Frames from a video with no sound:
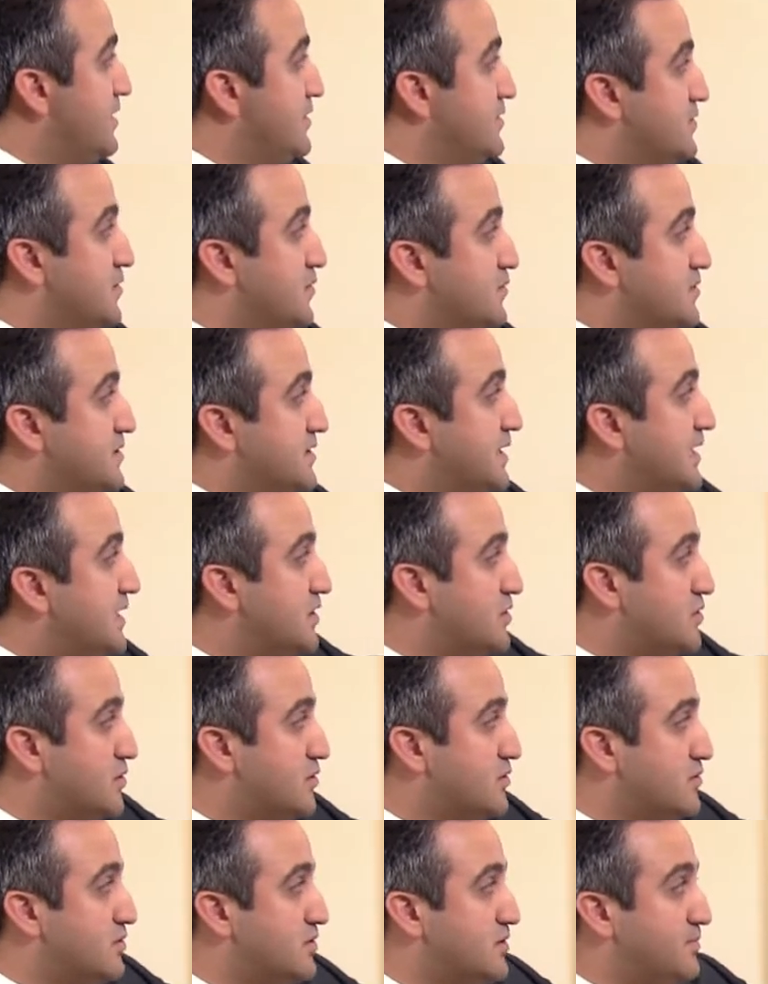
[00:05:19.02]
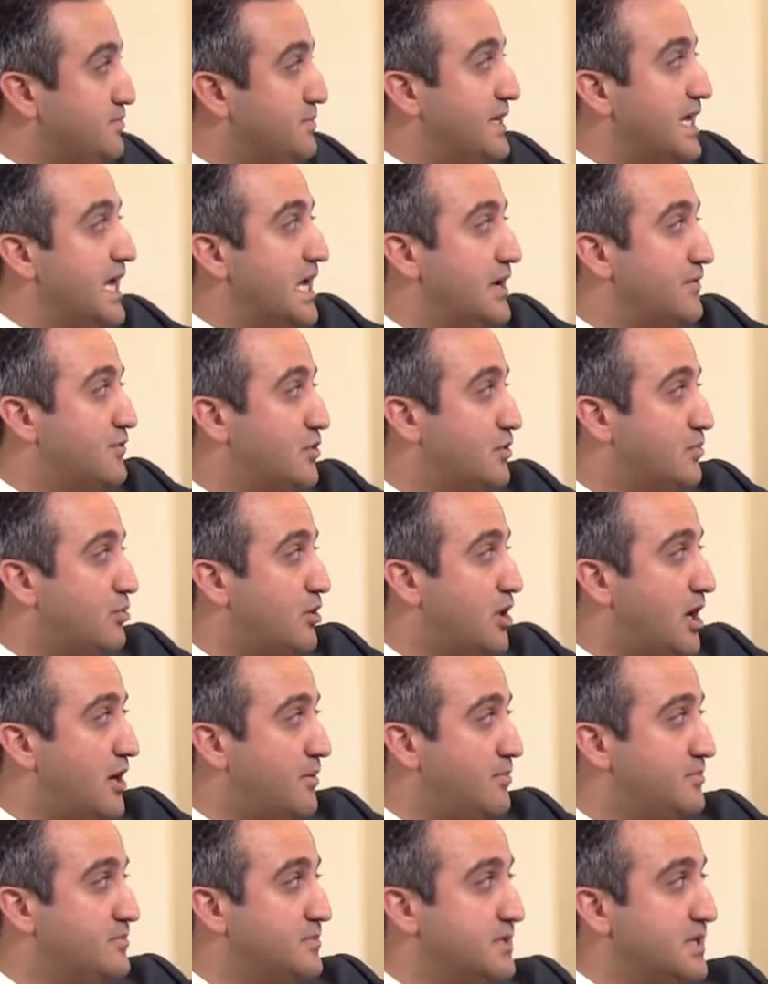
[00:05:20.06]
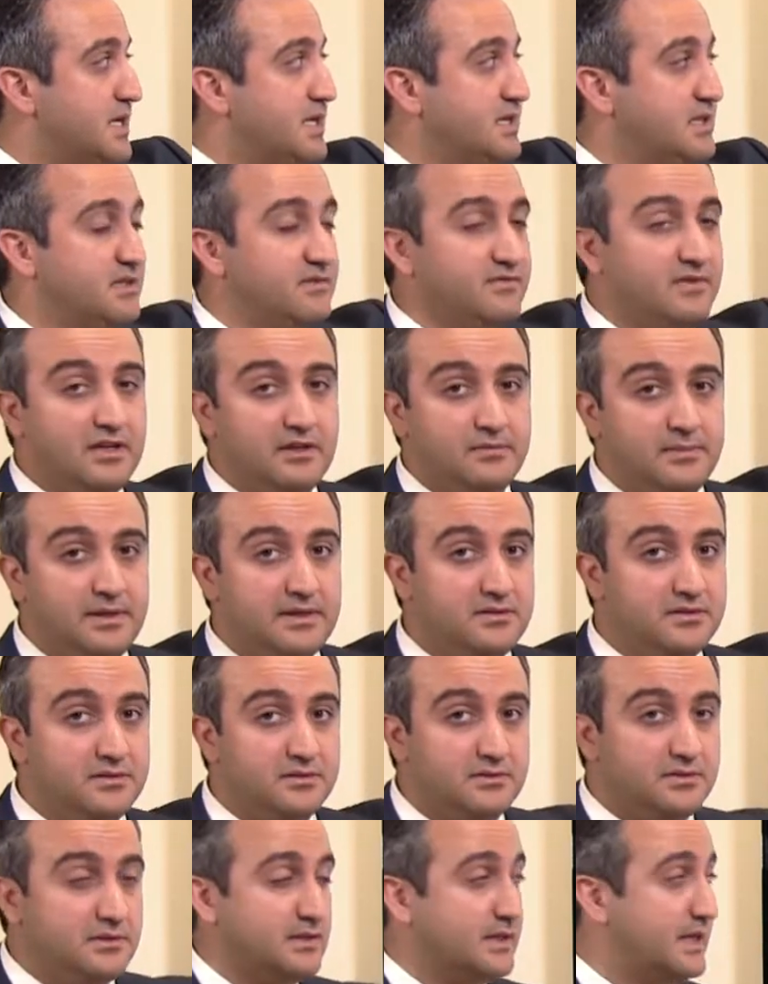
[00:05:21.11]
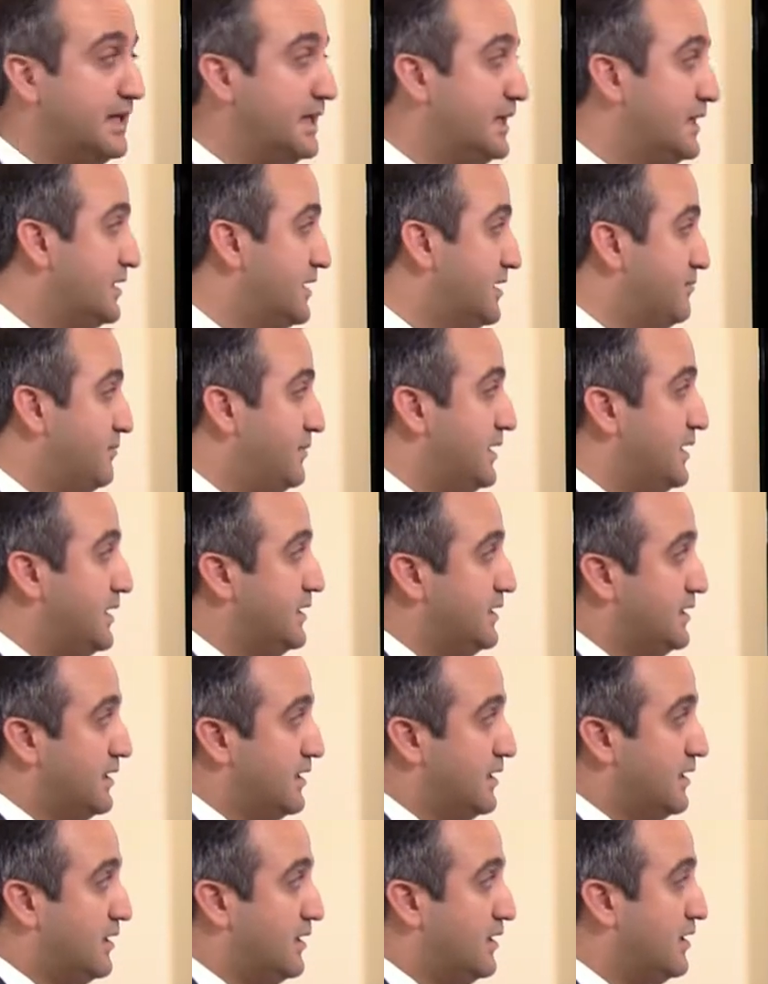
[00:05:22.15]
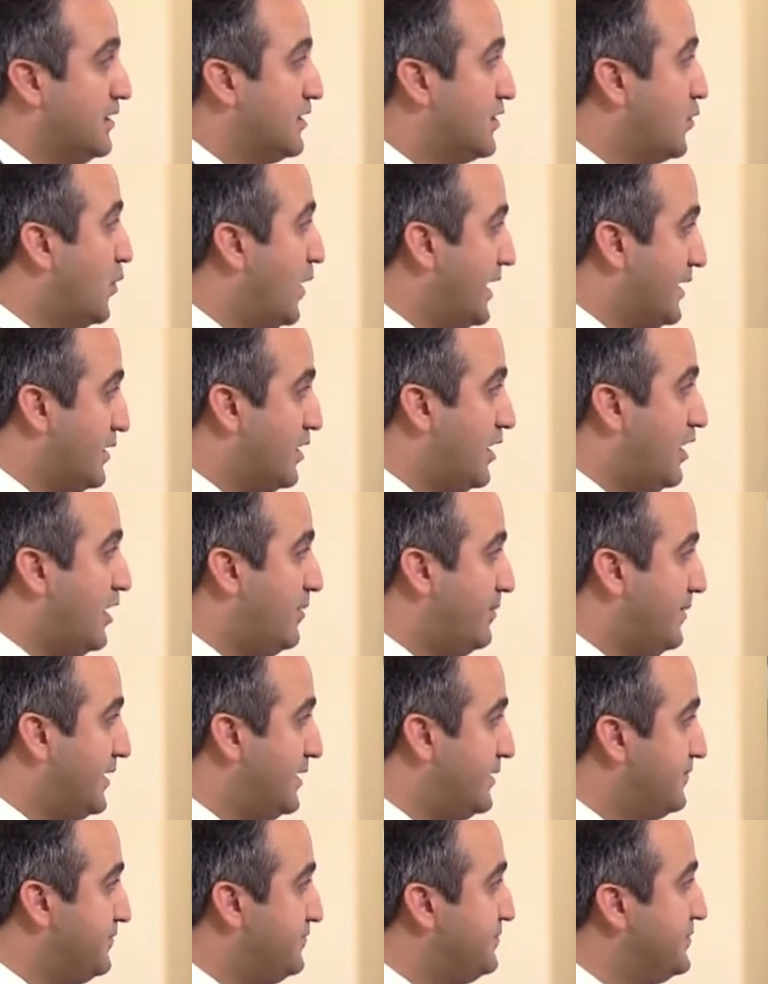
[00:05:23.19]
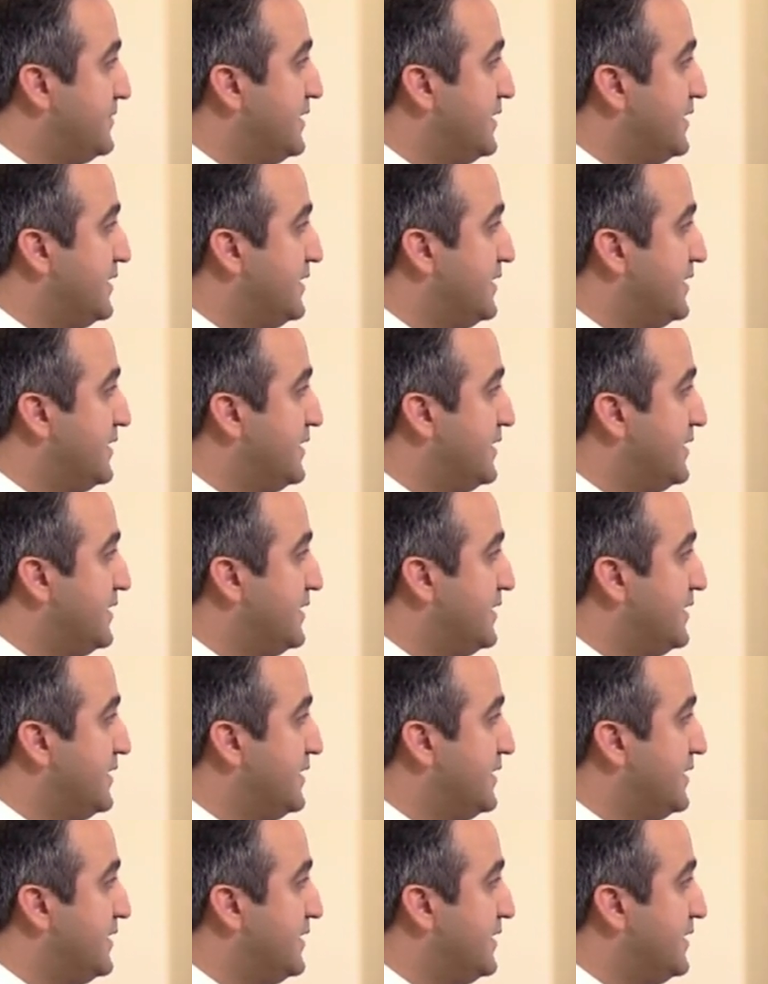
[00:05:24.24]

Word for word: So seizures, behavioral problems, and developmental delay can be uh, quite common.